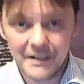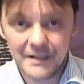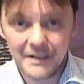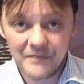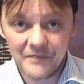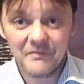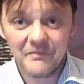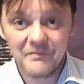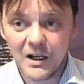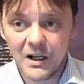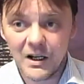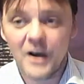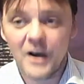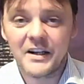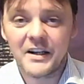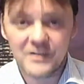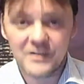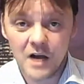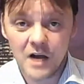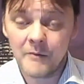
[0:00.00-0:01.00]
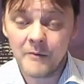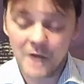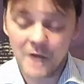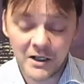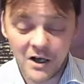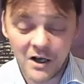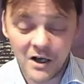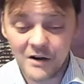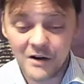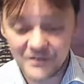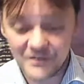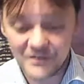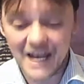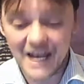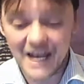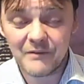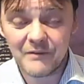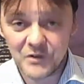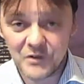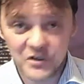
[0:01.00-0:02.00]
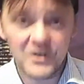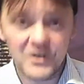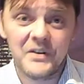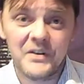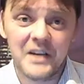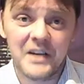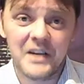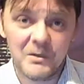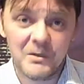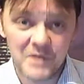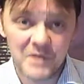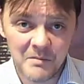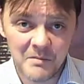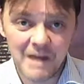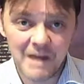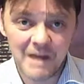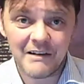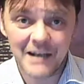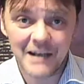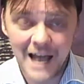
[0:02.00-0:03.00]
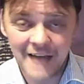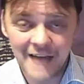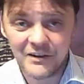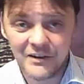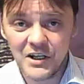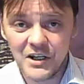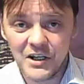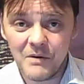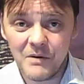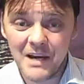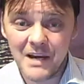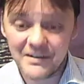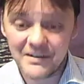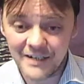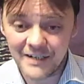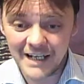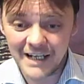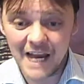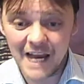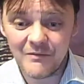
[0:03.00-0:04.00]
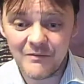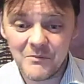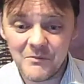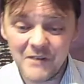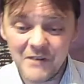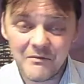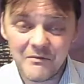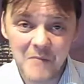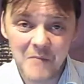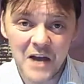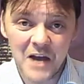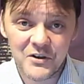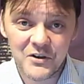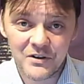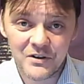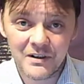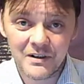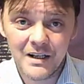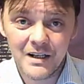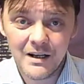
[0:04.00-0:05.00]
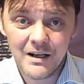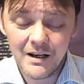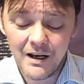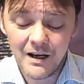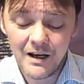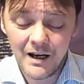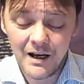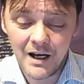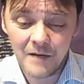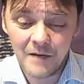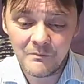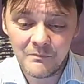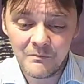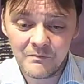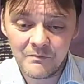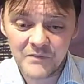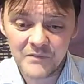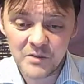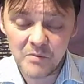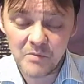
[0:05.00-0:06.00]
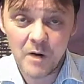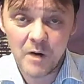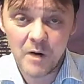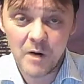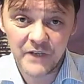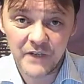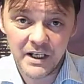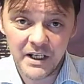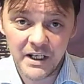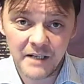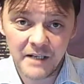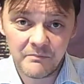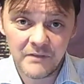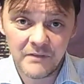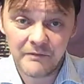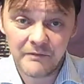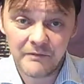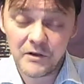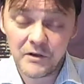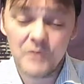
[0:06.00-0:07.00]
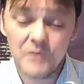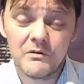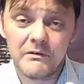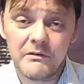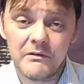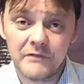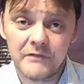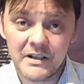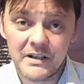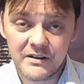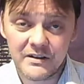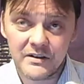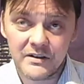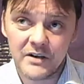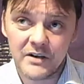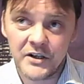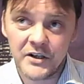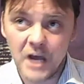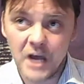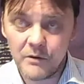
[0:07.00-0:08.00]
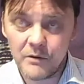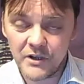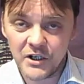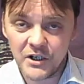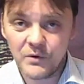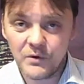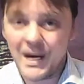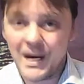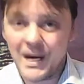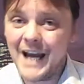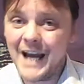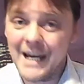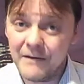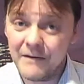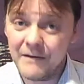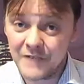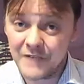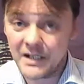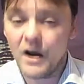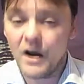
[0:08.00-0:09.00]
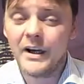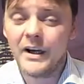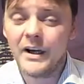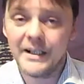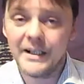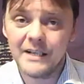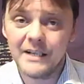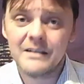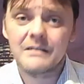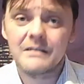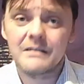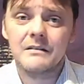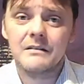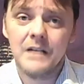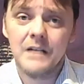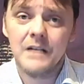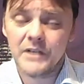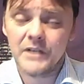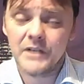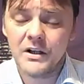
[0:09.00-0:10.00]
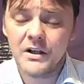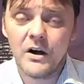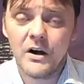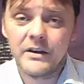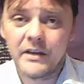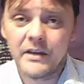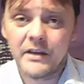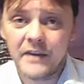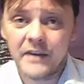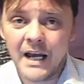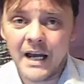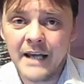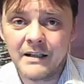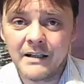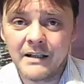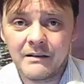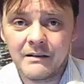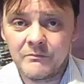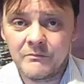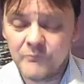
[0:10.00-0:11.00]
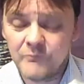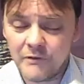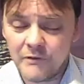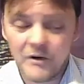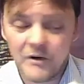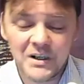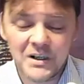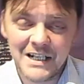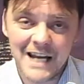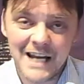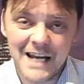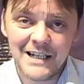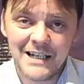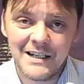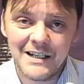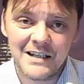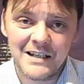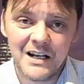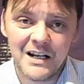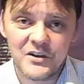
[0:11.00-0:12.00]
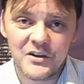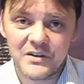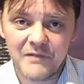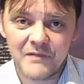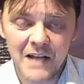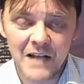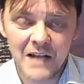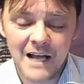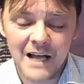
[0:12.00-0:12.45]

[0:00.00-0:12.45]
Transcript: the likes. I can't say for sure that it was America and the US that gave them the information to bomb the funeral, for instance. I know the UK have denied it, have denied that they provided any intelligence for that,